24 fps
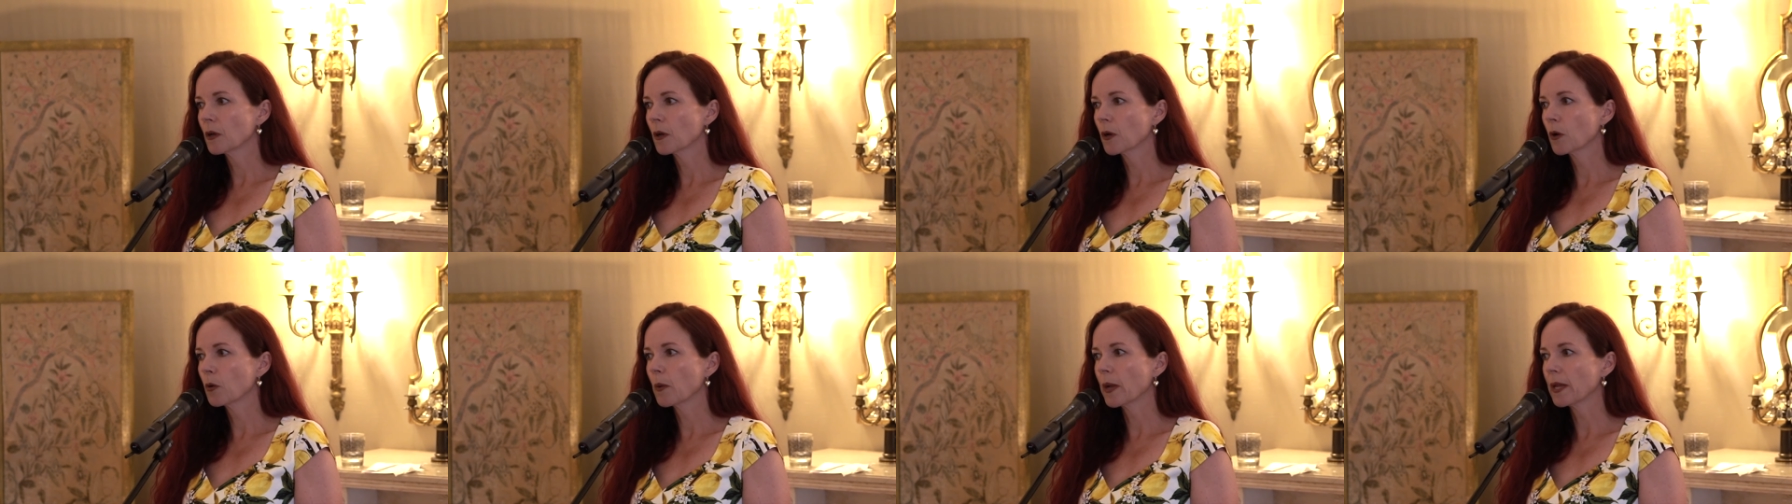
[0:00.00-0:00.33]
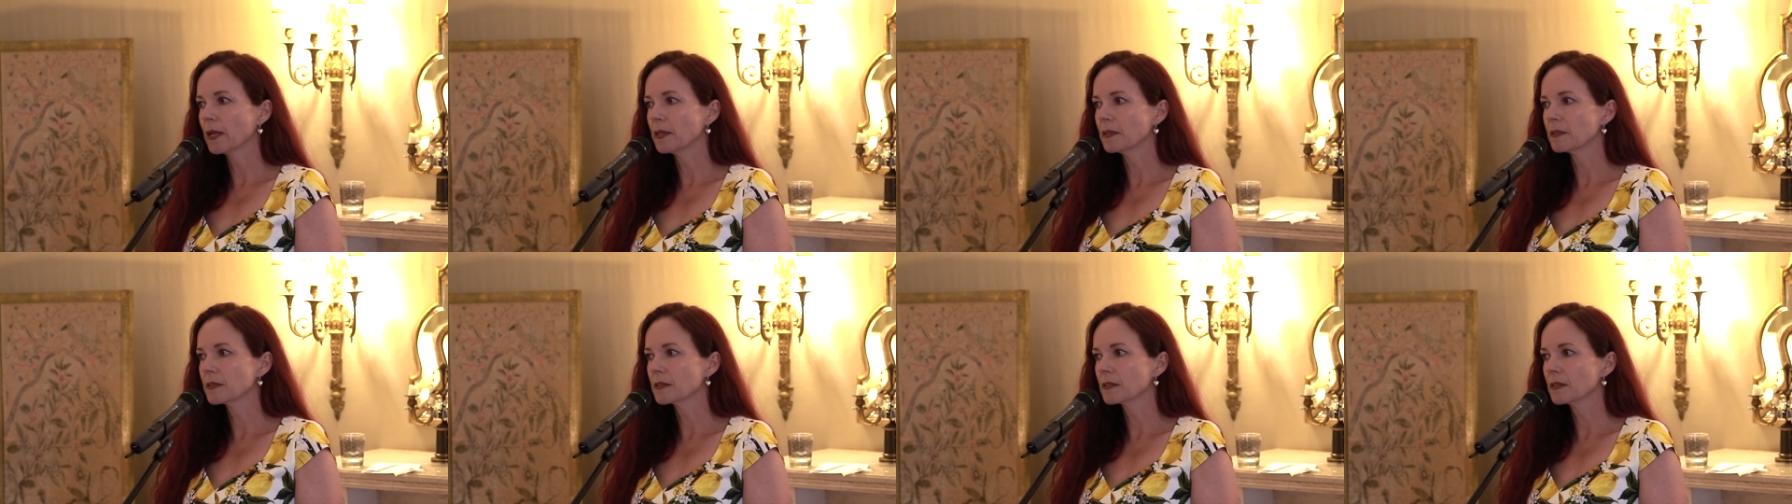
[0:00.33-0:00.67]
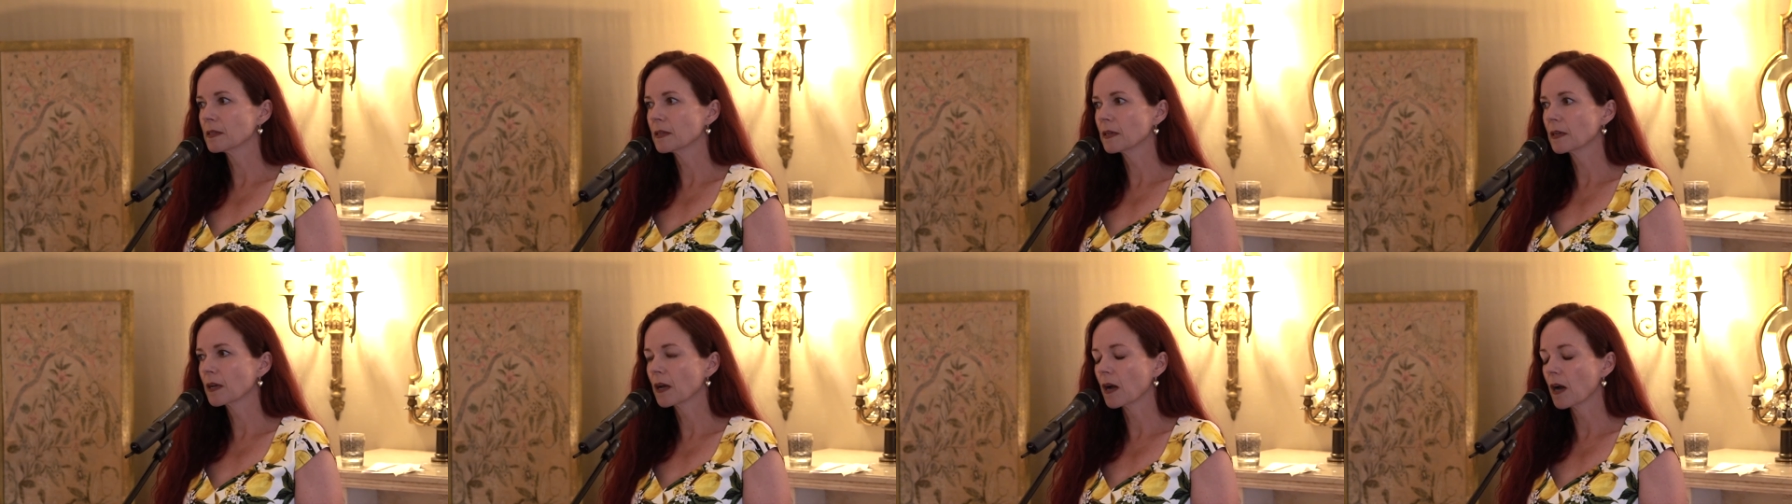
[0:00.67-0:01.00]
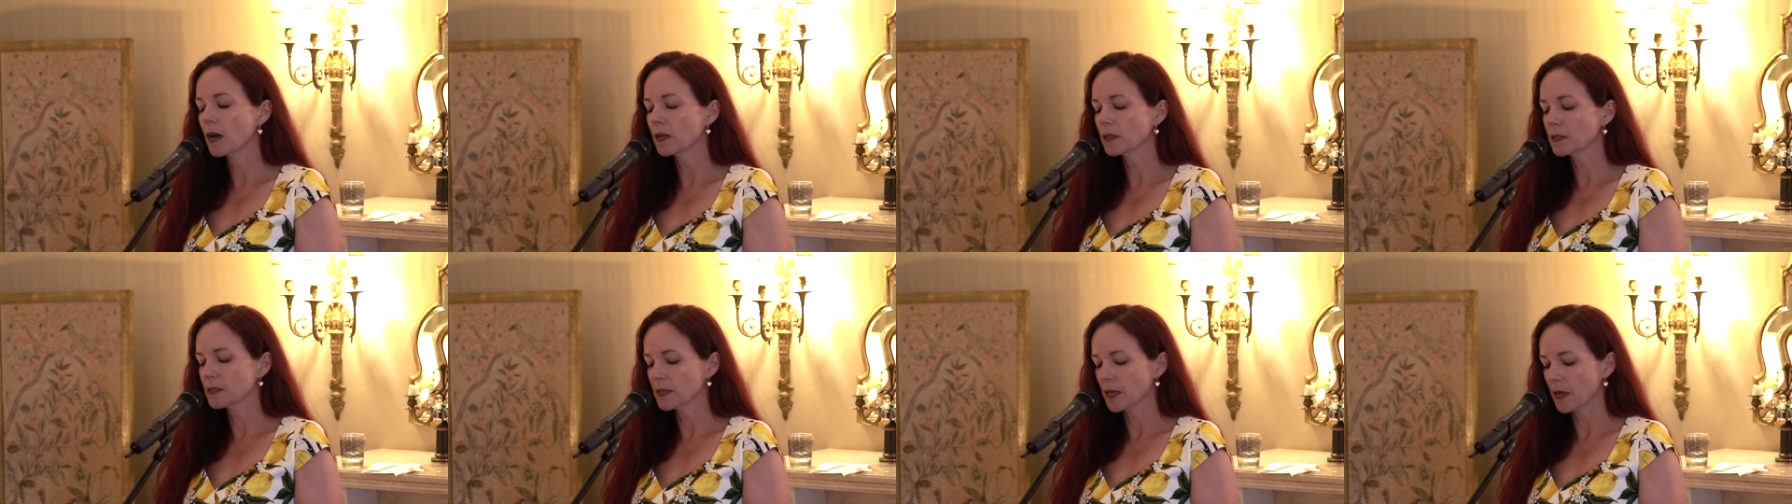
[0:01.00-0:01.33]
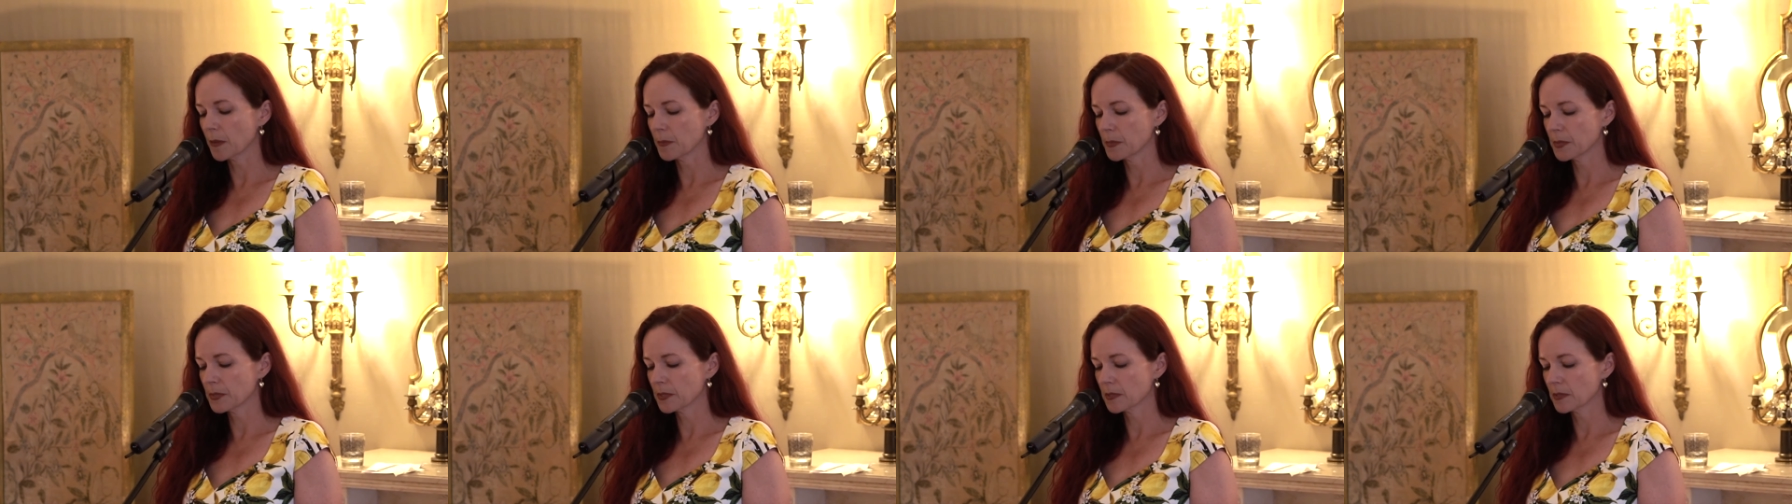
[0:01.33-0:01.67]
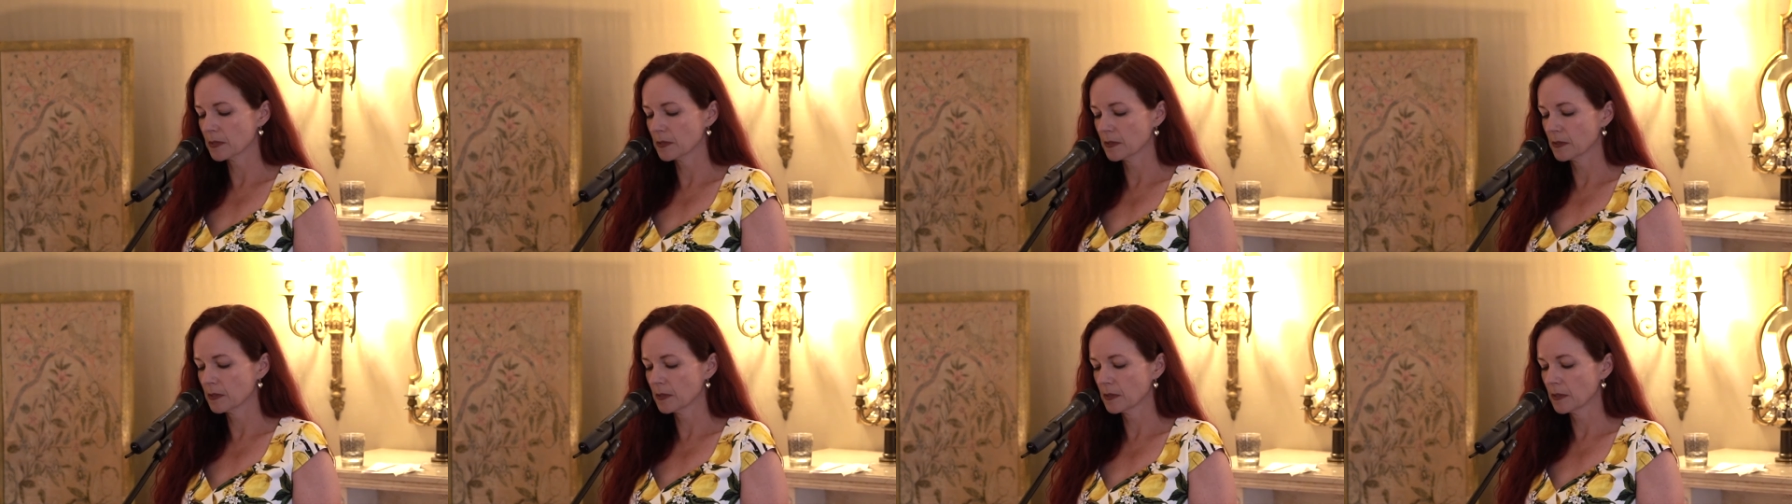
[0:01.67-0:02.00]
quaint
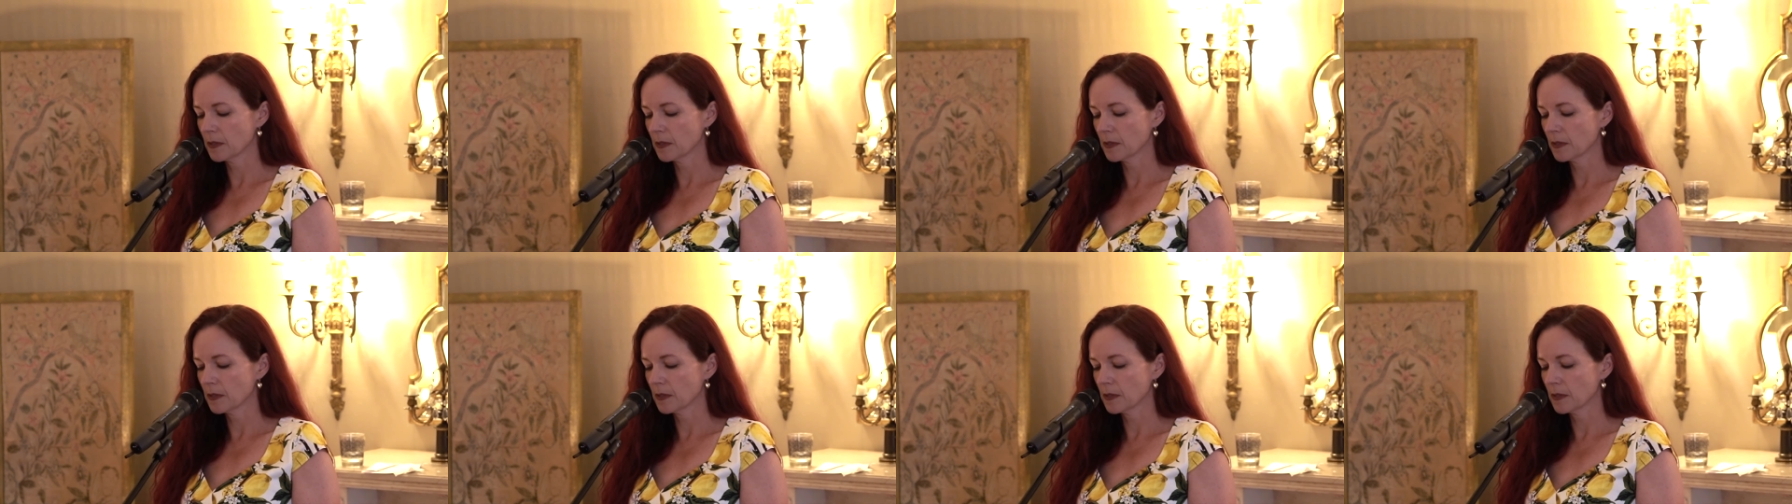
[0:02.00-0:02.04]
concepts.